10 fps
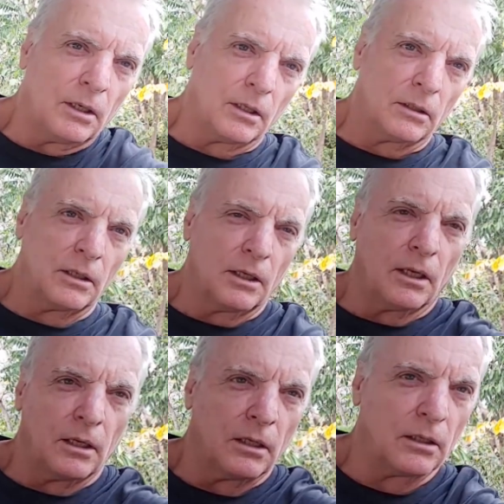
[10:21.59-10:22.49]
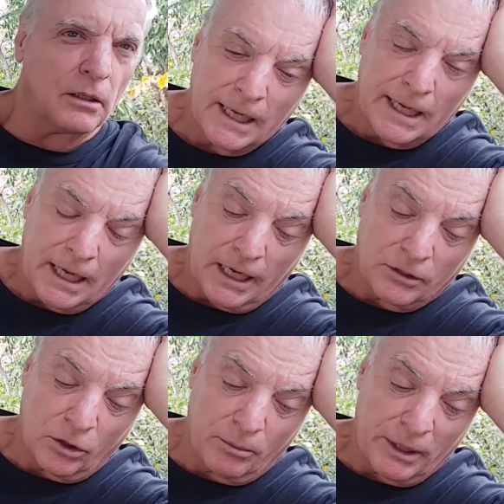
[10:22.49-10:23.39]
And
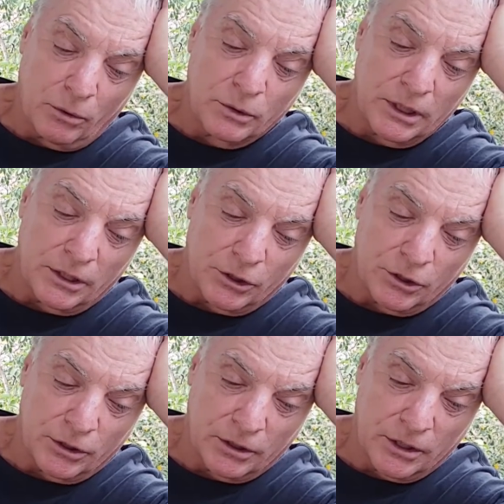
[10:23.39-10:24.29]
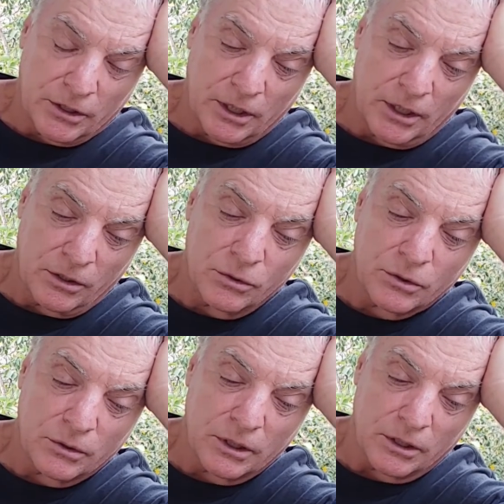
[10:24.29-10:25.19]
I told him I don't teach. I said I
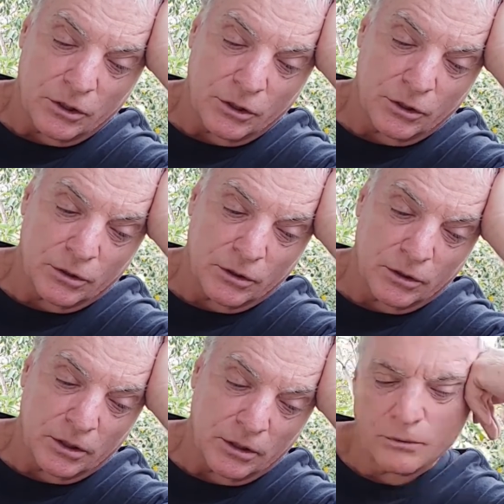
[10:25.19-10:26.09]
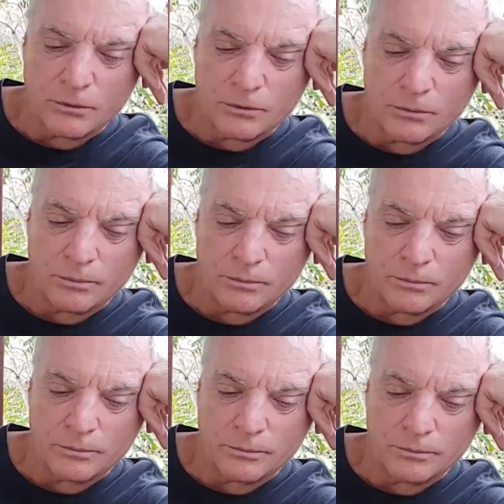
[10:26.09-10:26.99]
used to teach. So
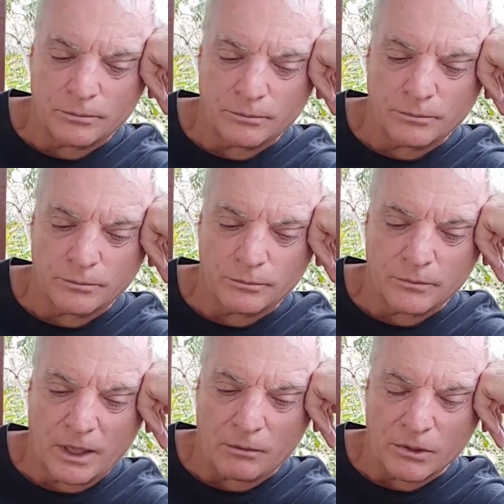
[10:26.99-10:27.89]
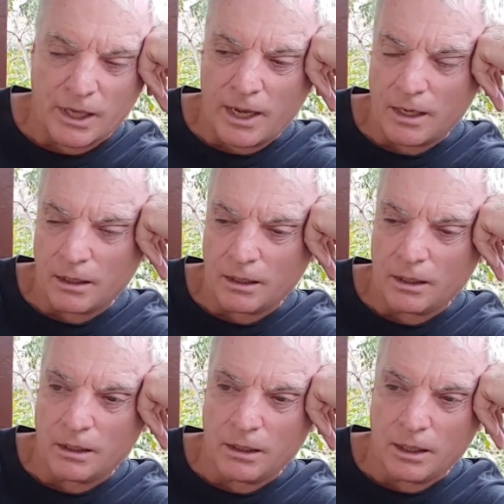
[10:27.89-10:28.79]
that was that.
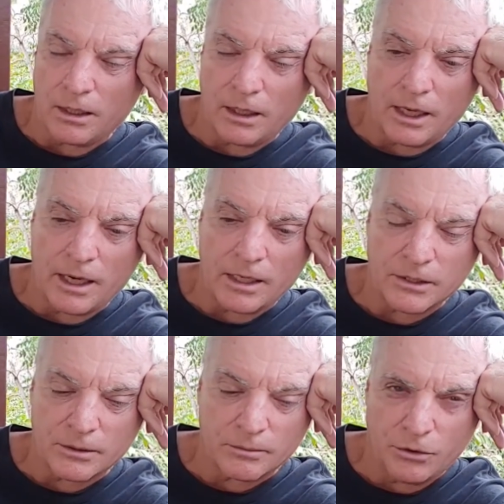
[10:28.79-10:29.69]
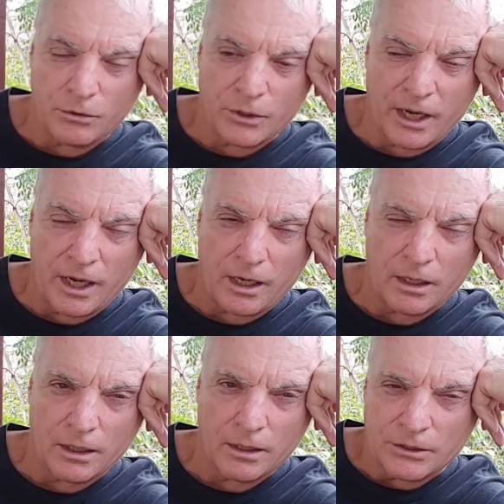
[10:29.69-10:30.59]
And then I did ask, are you
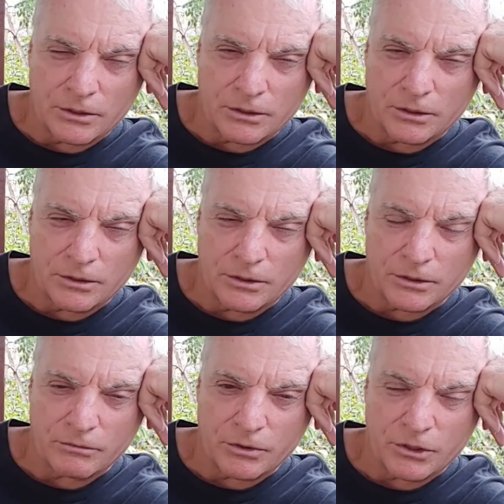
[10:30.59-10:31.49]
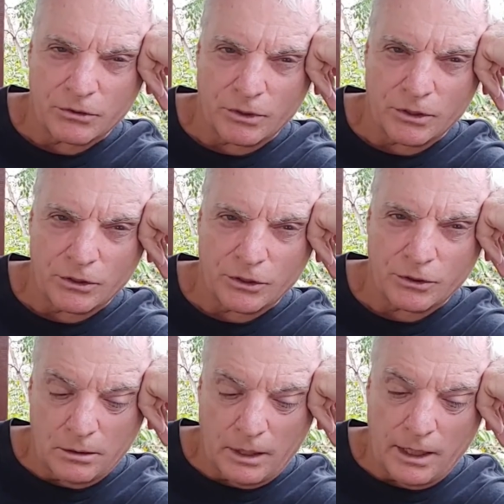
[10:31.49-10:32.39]
okay? Because it's just very strange.
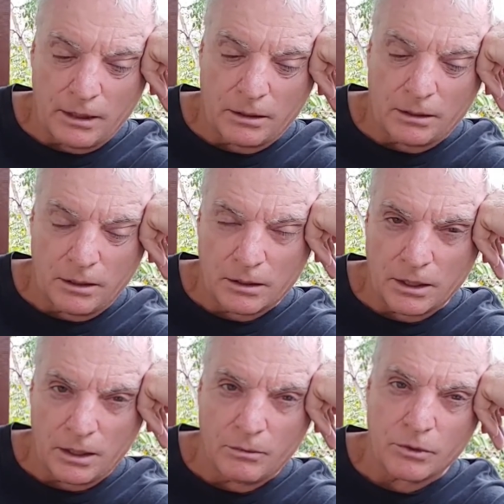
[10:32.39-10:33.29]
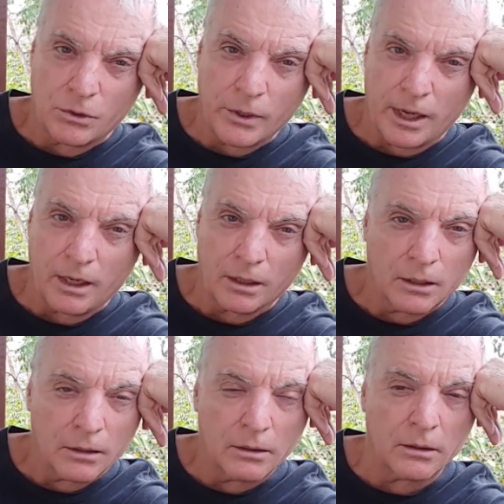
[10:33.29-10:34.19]
And he said he was okay.
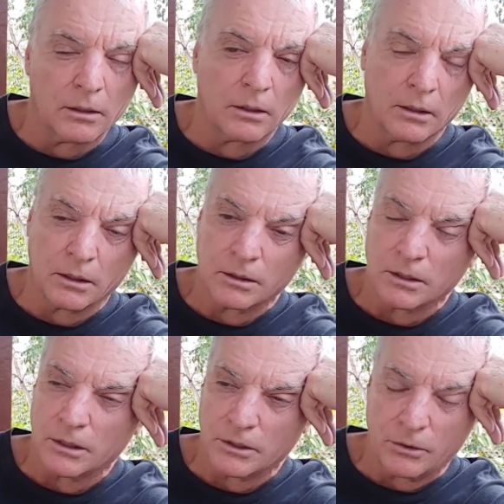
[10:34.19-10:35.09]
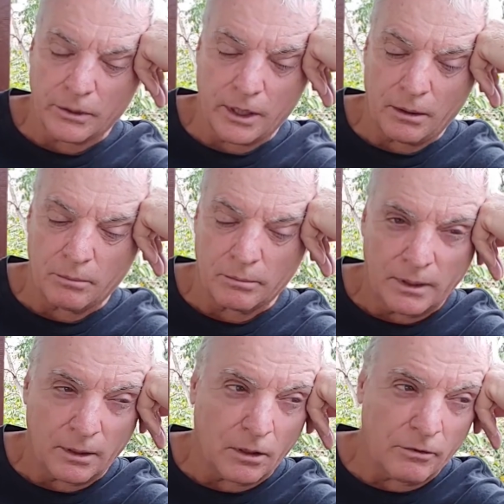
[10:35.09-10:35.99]
And so I said, okay.
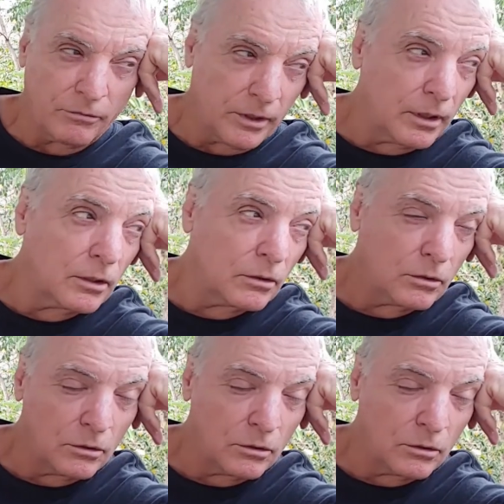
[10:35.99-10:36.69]
And off I